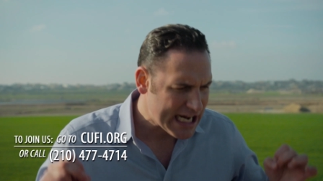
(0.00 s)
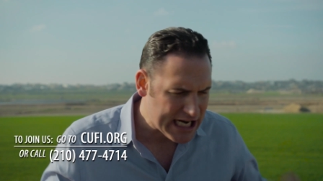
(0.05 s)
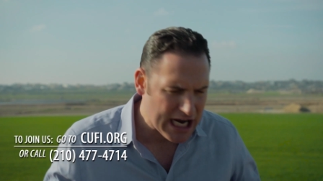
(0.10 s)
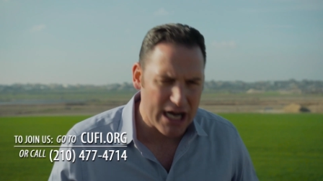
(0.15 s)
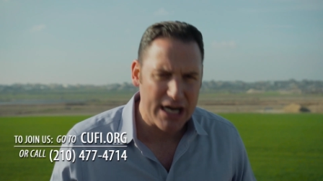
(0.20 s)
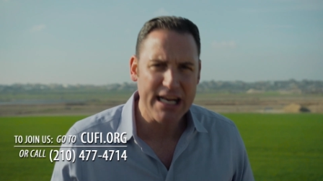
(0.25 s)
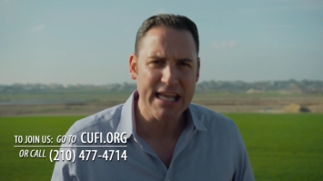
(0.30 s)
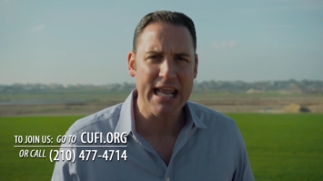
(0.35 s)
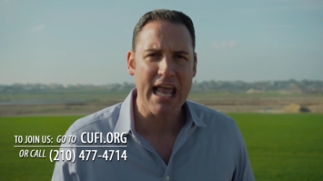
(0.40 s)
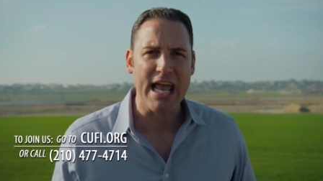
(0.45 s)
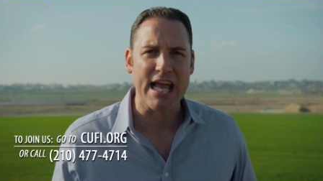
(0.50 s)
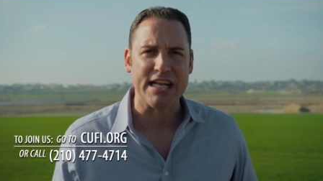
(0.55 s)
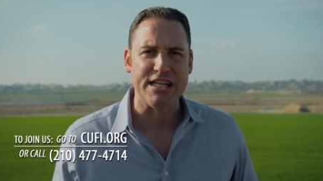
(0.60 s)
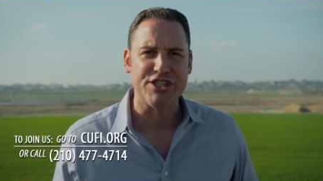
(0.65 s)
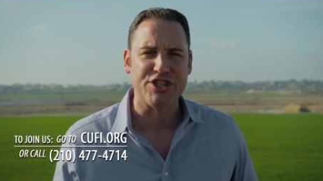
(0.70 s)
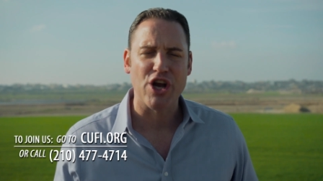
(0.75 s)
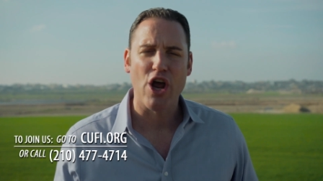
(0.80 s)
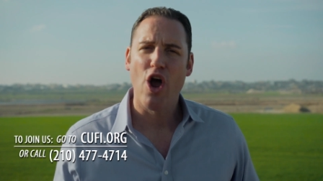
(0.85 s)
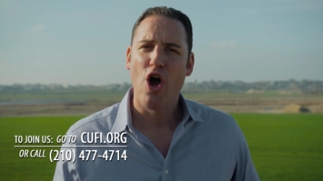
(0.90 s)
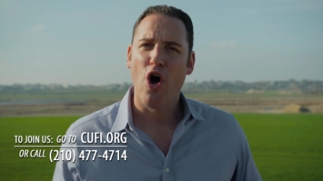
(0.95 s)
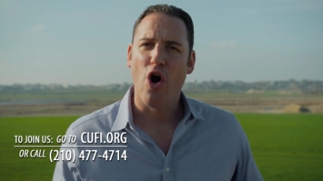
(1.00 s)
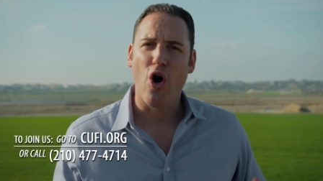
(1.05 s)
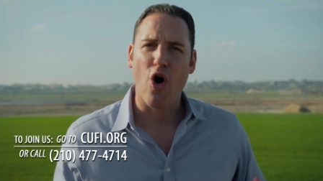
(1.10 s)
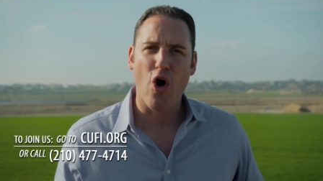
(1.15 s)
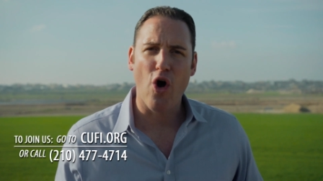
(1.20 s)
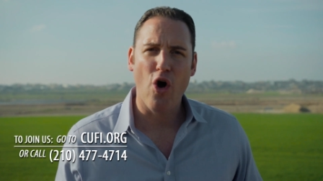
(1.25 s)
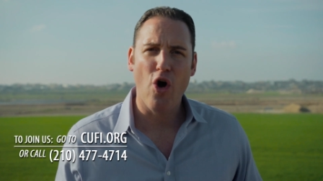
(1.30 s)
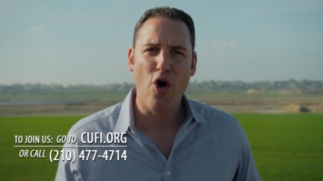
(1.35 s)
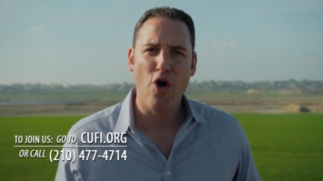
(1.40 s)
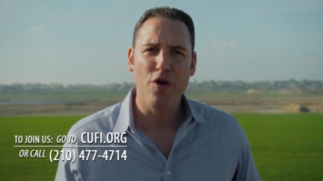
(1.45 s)
cutting edge,
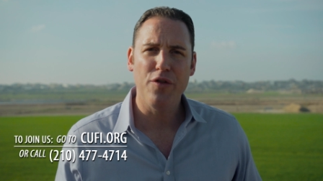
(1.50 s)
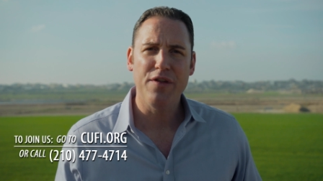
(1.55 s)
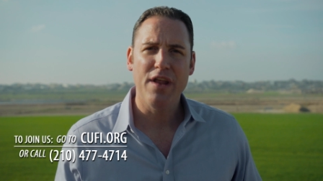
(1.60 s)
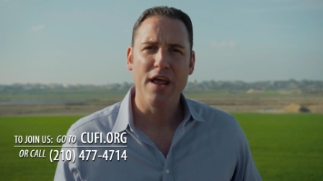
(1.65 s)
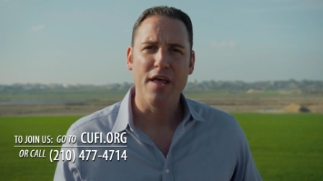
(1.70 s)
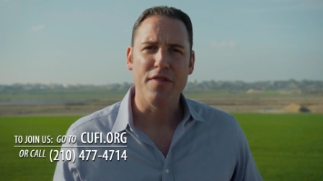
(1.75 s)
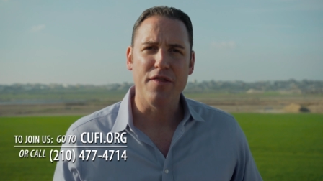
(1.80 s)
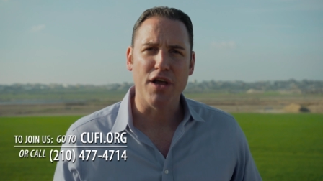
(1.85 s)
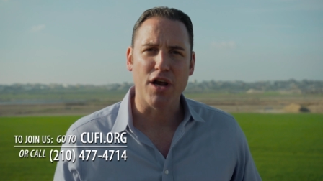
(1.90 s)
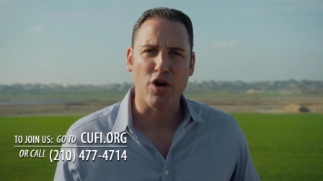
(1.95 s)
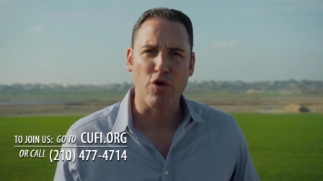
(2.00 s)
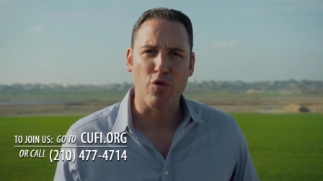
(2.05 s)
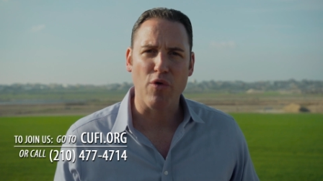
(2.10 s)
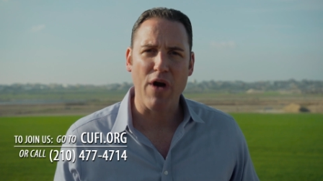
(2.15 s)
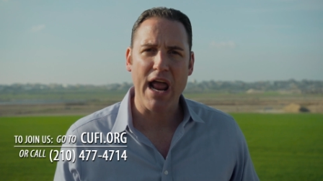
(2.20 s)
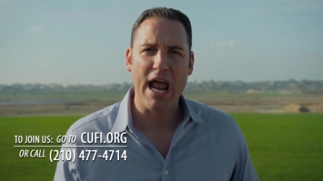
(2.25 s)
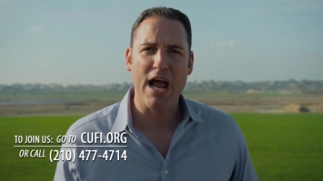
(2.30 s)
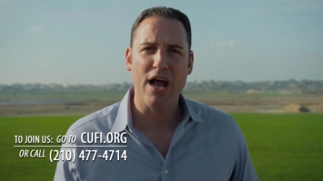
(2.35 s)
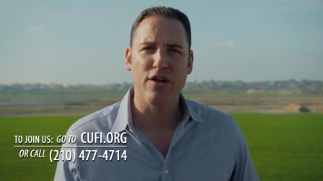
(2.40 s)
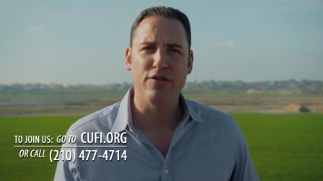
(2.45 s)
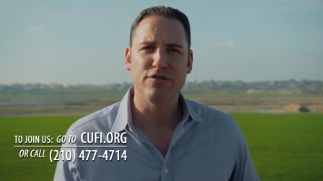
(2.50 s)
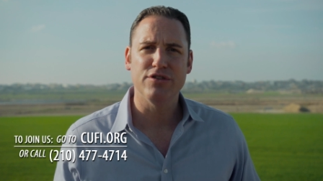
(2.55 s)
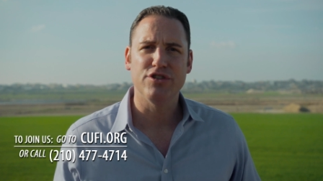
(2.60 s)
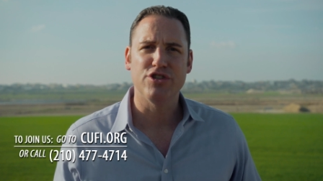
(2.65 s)
on the ground